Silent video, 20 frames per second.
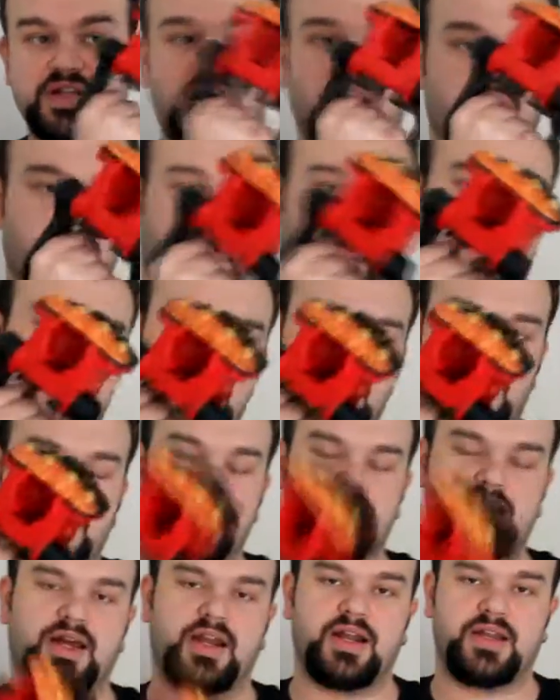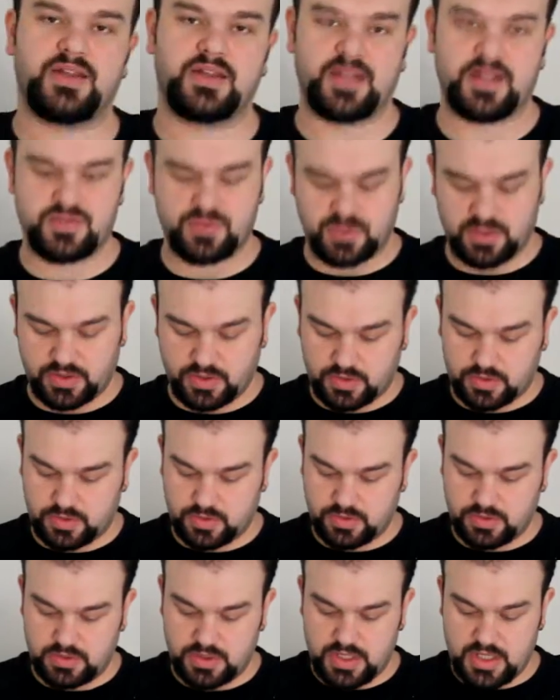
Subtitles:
and I really like that. I think that's really cool.